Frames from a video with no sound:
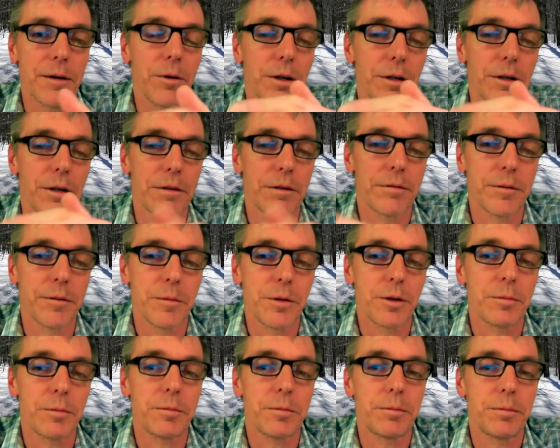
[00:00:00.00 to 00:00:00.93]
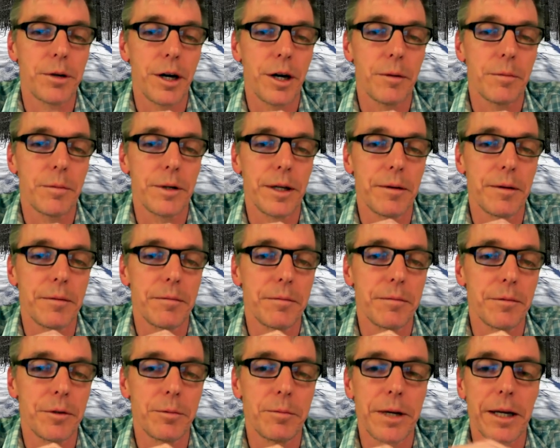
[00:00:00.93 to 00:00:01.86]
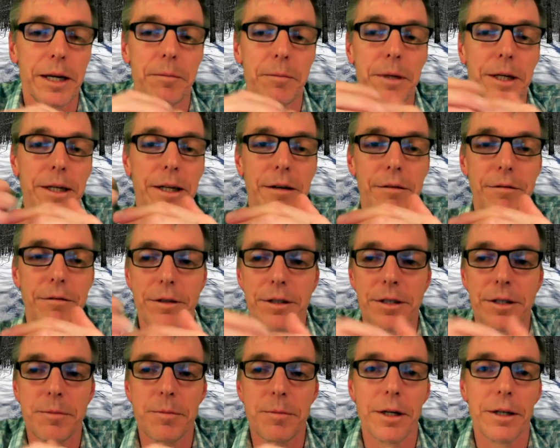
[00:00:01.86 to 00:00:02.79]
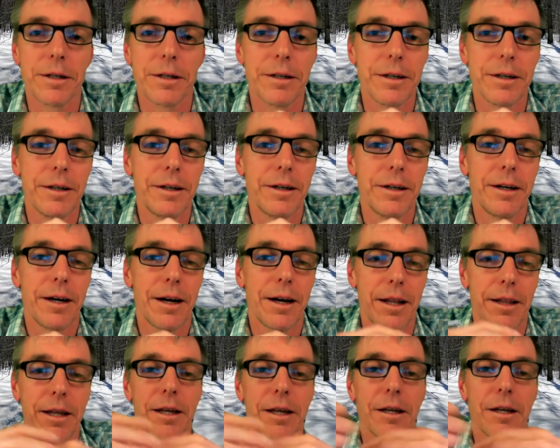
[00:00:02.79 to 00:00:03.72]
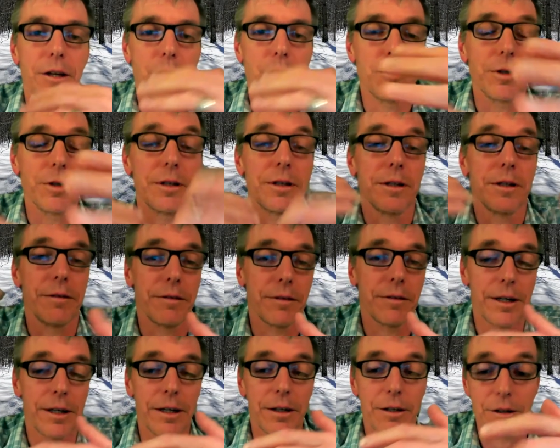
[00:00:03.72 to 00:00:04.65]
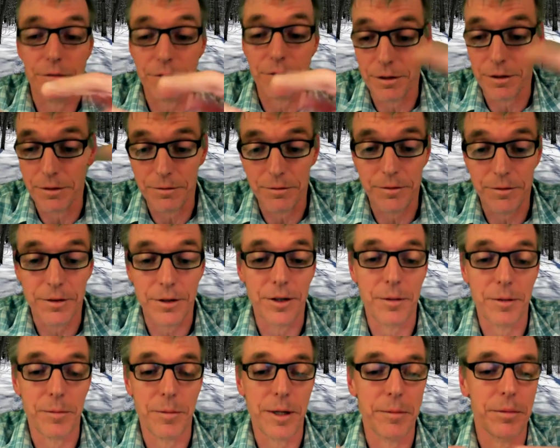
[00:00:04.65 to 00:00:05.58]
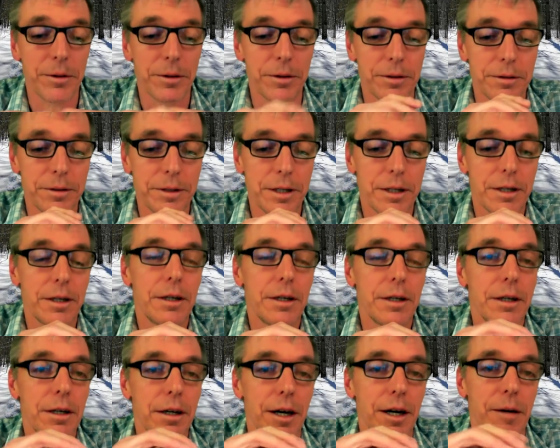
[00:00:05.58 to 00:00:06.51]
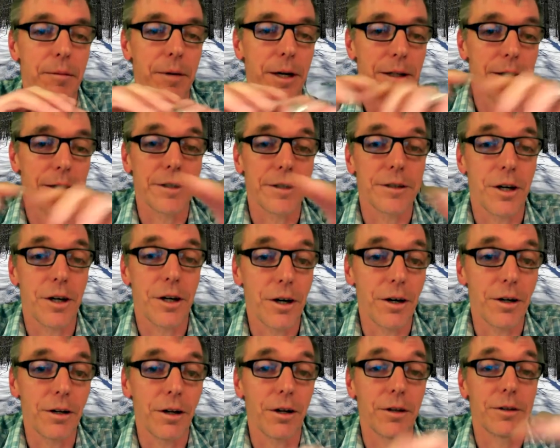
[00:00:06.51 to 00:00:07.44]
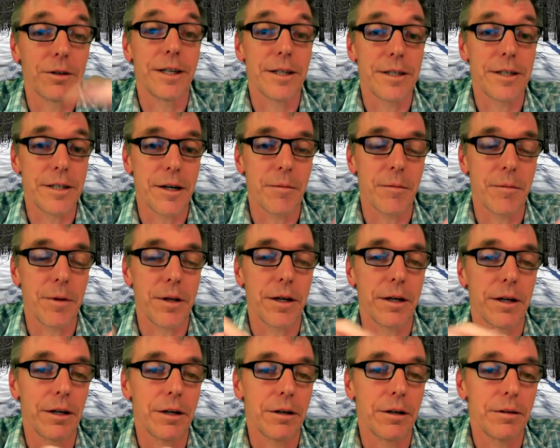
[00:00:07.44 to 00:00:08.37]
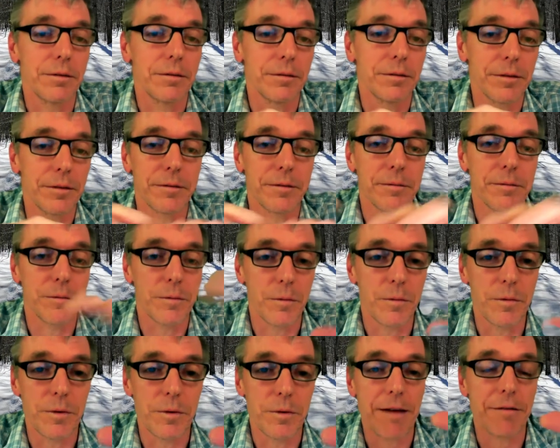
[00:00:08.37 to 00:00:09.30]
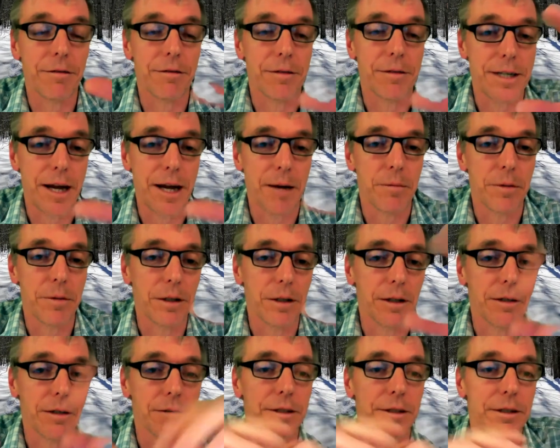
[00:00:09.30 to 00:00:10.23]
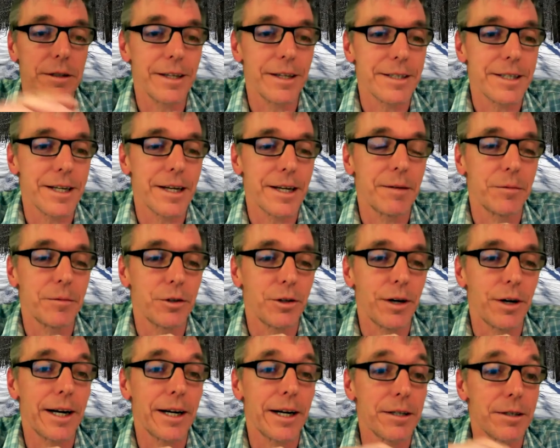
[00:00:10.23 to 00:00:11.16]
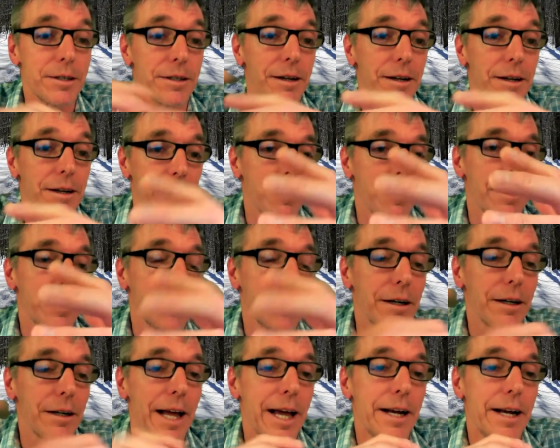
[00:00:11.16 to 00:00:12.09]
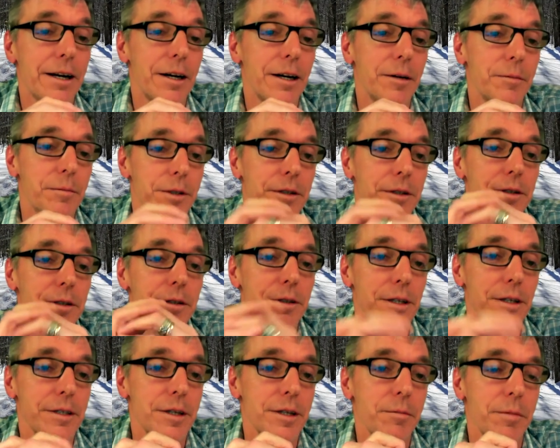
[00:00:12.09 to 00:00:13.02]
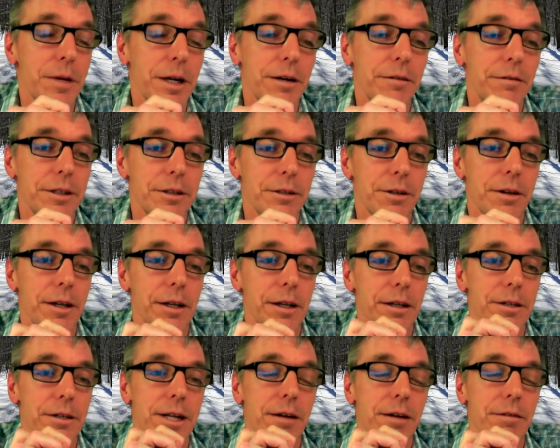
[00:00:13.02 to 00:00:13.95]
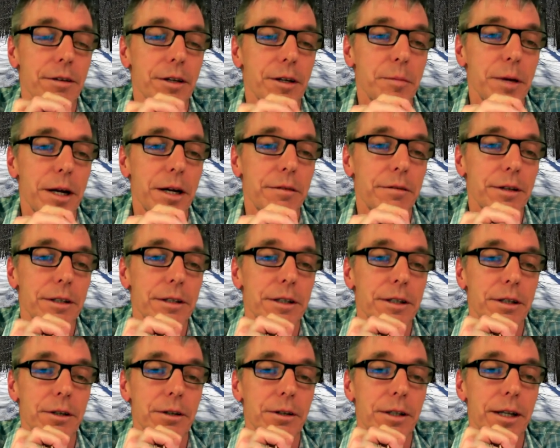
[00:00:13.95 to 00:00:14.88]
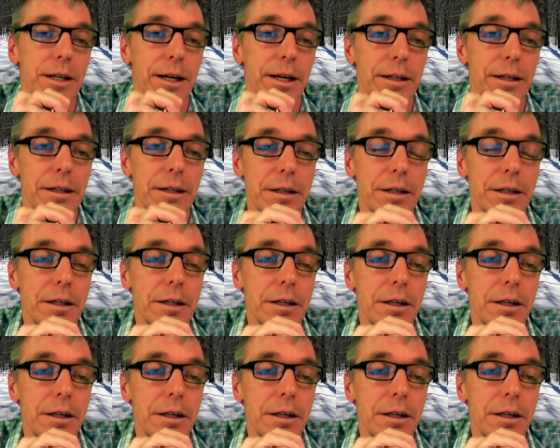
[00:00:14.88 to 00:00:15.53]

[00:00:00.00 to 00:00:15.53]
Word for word: that water from your property would make a big difference, but I think cumulatively, you know, if 30 people um, on this call all did something, you know, and half of us happen to live in the same drainage, uh, I think it'll add up to, to some benefits. So I think there's definitely a benefit to doing that.